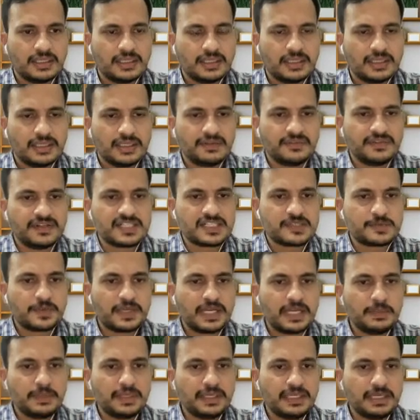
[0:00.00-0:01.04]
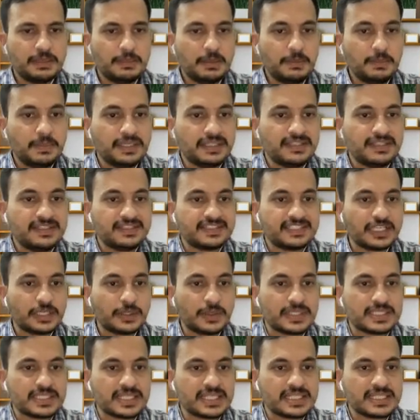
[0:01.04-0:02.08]
Reverse primer. Remember, these
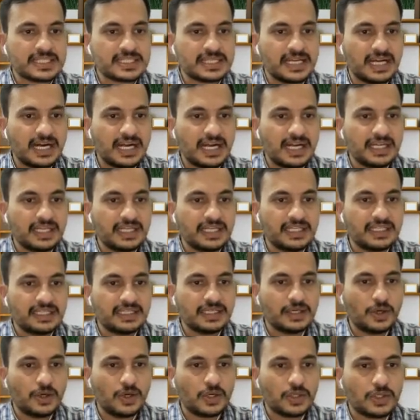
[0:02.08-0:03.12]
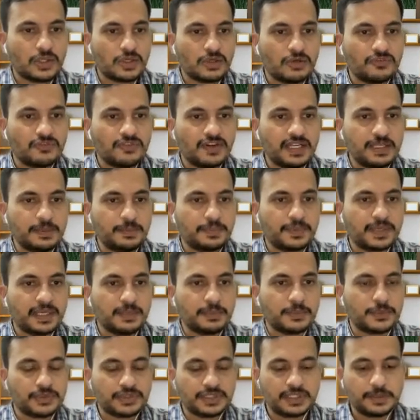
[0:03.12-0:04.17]
sequences are in the order of 5'
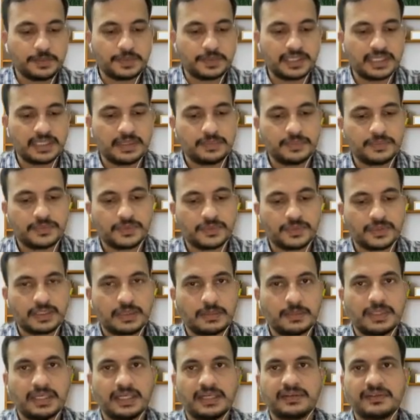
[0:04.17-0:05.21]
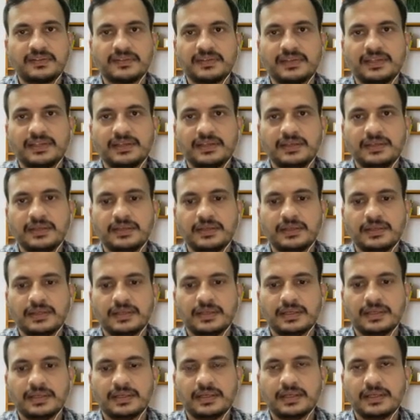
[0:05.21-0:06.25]
to 3'. So Command C.
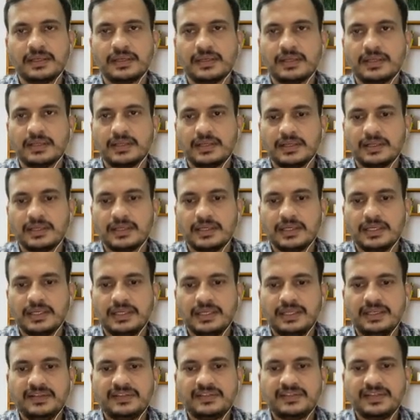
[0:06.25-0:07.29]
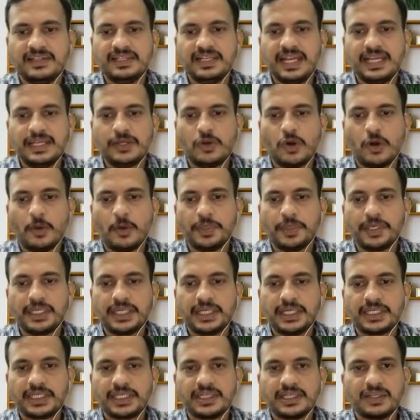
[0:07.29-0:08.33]
Initially, I copied
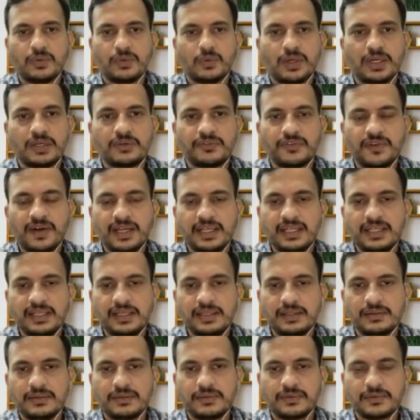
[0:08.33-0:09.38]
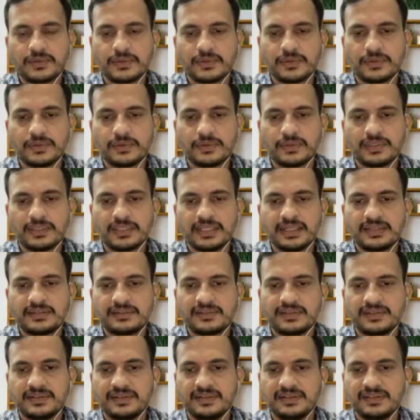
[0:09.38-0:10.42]
it in the Word file, so that's
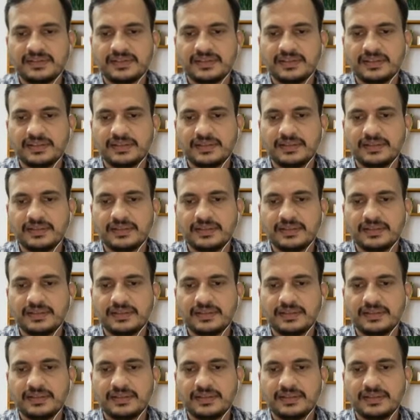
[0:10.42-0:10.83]
the reason